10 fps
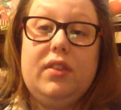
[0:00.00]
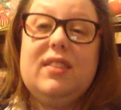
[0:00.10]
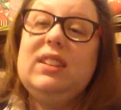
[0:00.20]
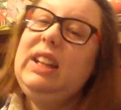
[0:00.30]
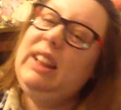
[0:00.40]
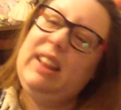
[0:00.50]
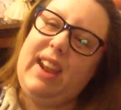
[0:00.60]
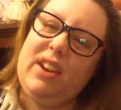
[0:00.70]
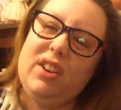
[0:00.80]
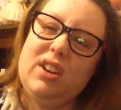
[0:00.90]
that's a little
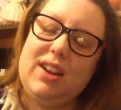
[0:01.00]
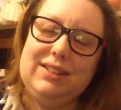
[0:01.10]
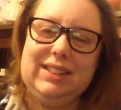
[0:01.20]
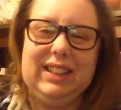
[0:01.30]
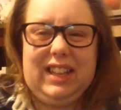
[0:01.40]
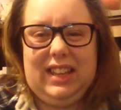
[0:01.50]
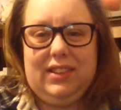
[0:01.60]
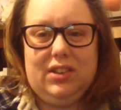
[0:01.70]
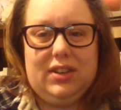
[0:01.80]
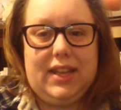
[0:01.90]
lighter and a little
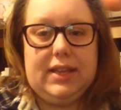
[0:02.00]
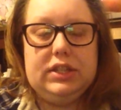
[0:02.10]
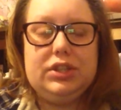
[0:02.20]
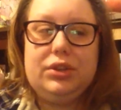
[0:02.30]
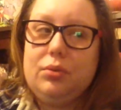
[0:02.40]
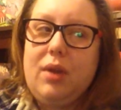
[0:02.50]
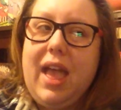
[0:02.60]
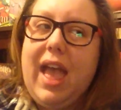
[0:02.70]
easier to get into